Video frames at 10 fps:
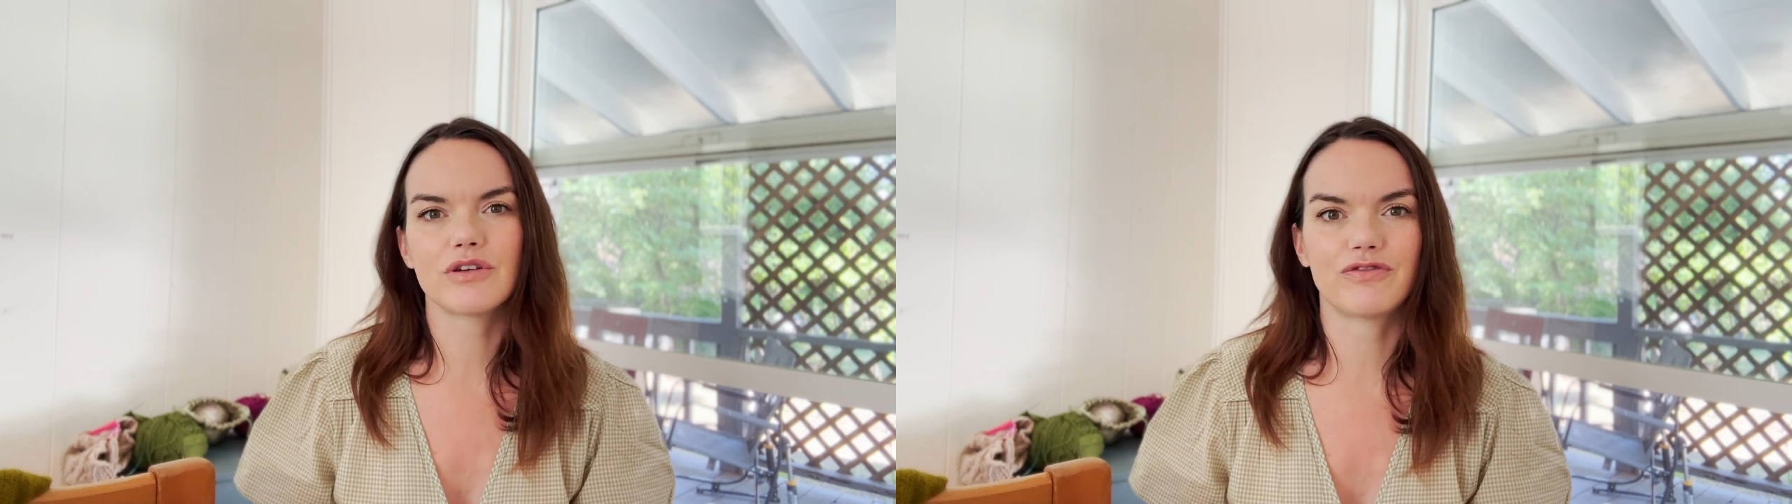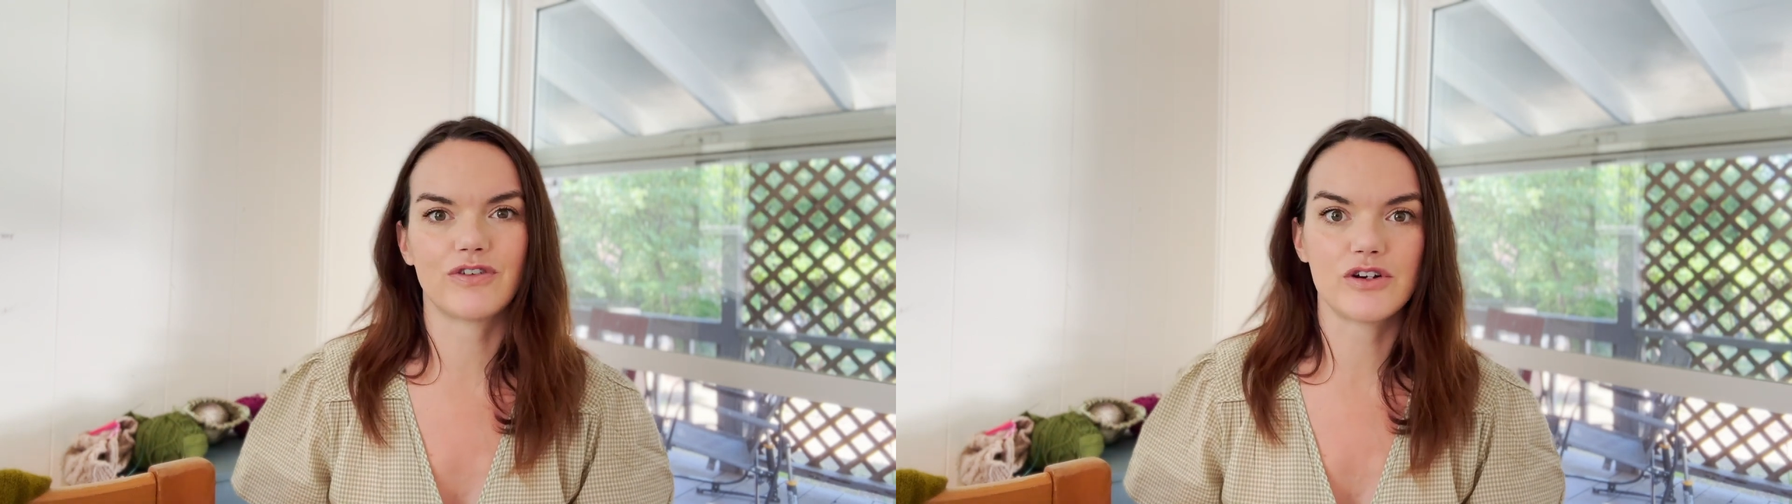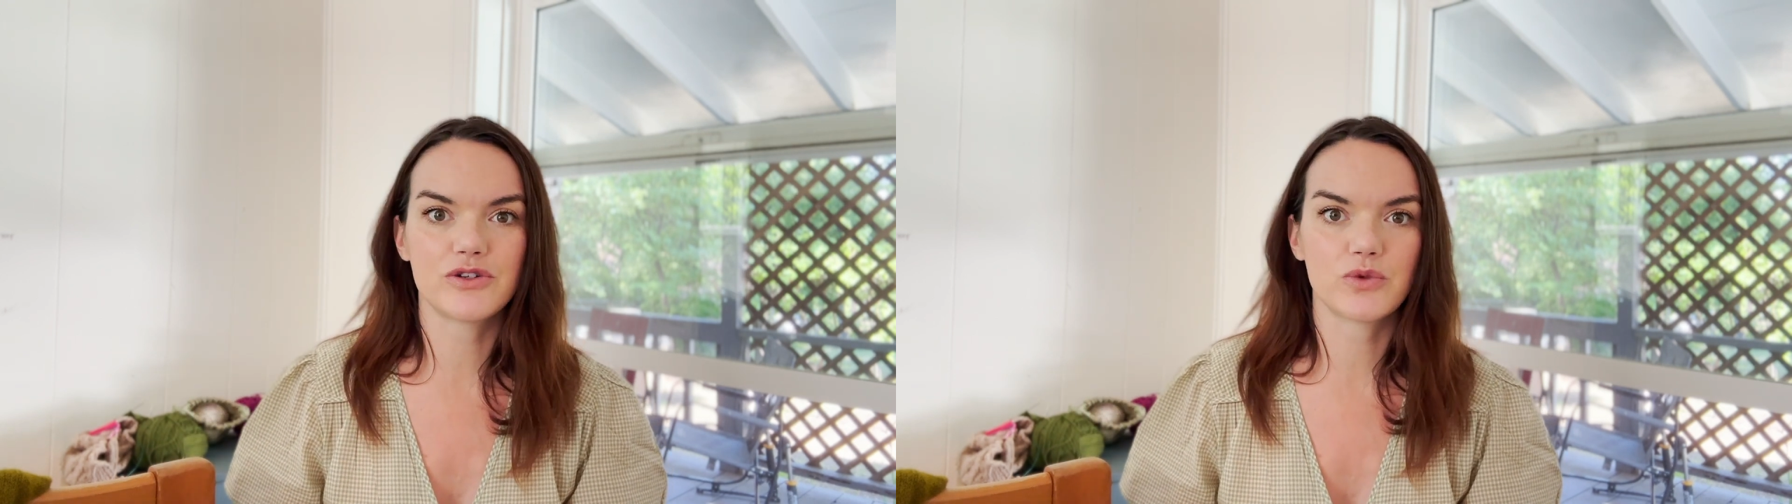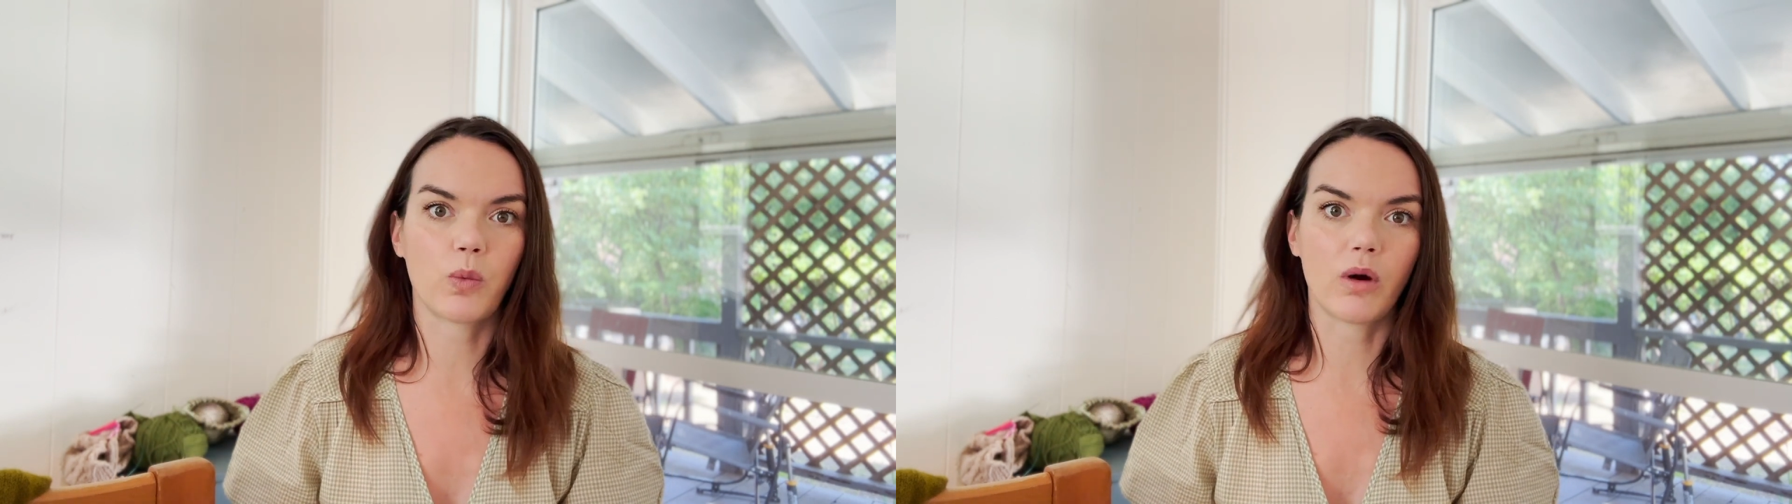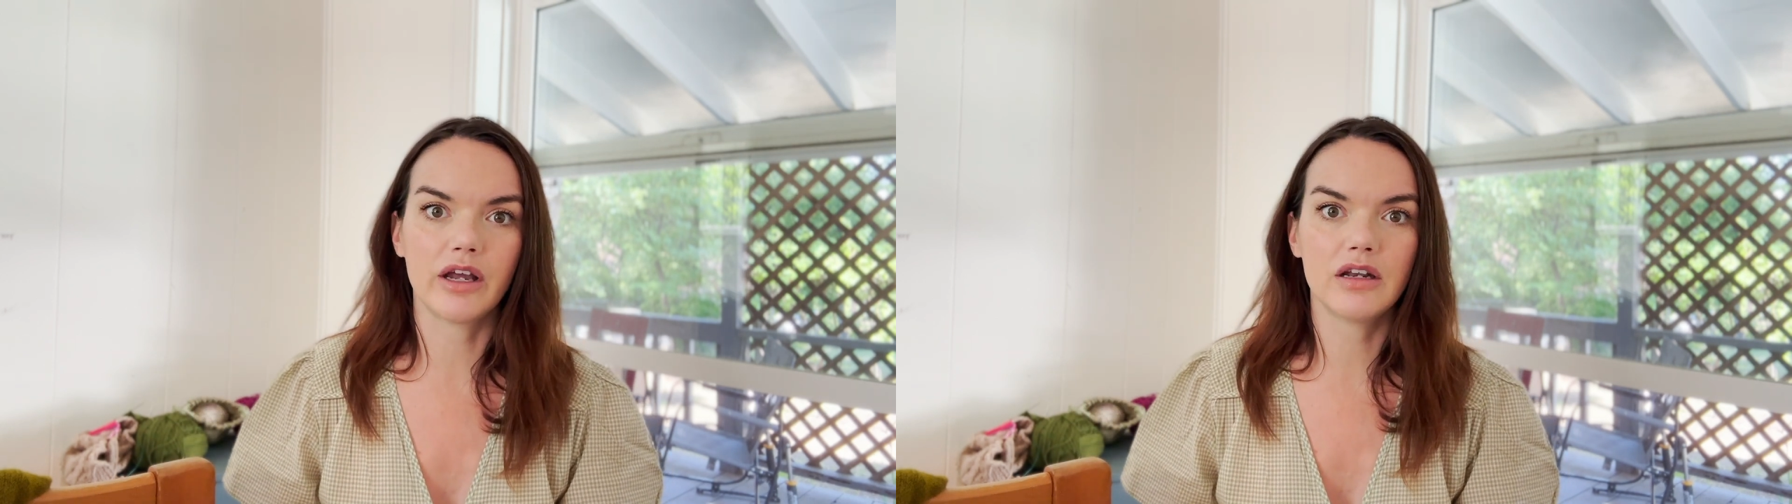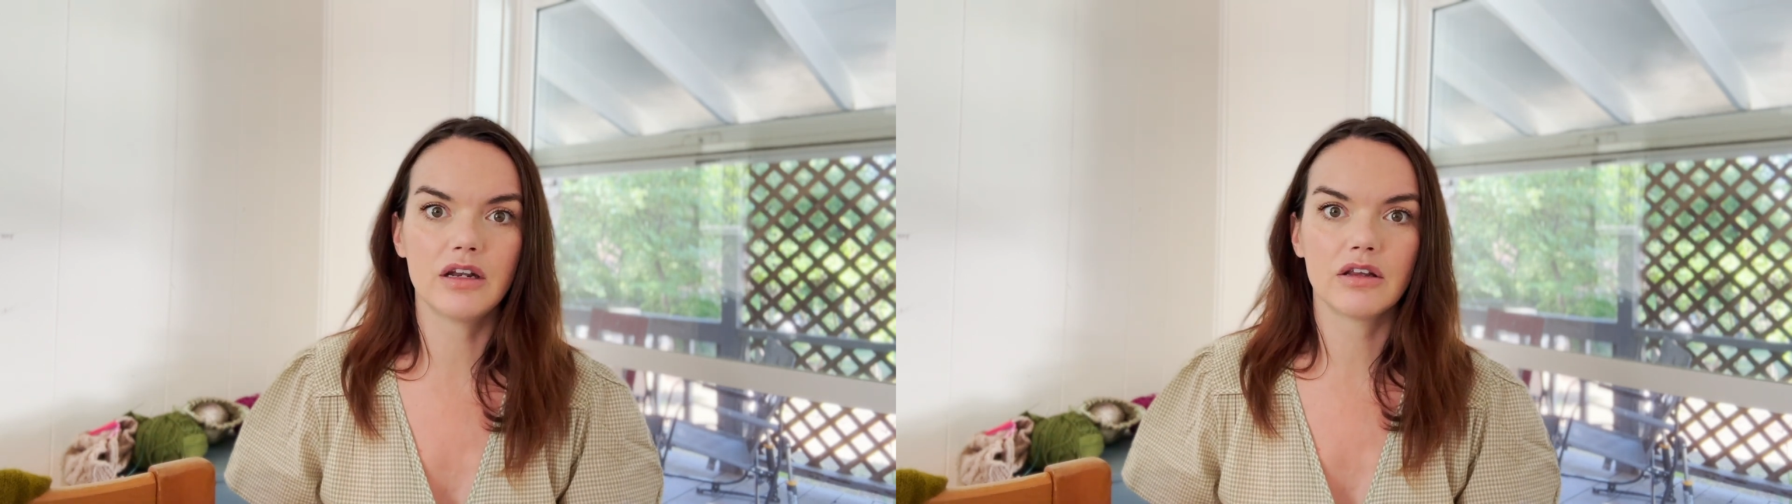first one,